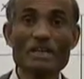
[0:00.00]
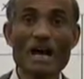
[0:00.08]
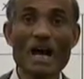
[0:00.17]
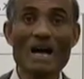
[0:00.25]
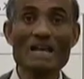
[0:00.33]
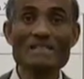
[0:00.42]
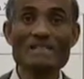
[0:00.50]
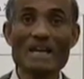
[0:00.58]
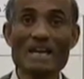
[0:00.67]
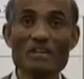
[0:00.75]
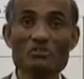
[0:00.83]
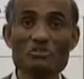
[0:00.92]
the height
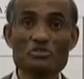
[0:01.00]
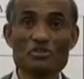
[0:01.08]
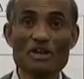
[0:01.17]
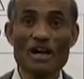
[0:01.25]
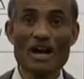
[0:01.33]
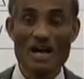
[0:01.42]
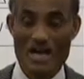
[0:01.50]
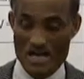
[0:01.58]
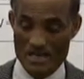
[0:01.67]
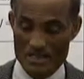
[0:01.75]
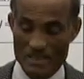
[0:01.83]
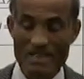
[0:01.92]
H
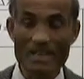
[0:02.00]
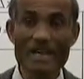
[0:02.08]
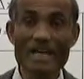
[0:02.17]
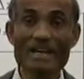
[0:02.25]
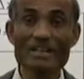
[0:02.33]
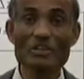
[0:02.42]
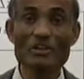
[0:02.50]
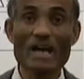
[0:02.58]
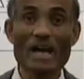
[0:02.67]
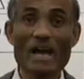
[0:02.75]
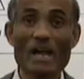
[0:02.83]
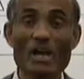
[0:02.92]
and length
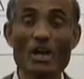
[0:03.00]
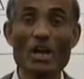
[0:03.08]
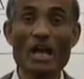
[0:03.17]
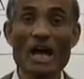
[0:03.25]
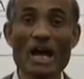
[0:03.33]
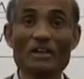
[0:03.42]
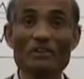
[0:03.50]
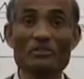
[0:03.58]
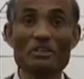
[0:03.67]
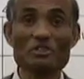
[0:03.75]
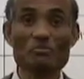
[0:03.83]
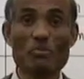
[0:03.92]
L
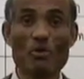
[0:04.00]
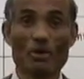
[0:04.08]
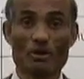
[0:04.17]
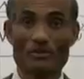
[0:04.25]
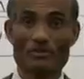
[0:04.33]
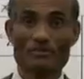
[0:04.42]
at this point.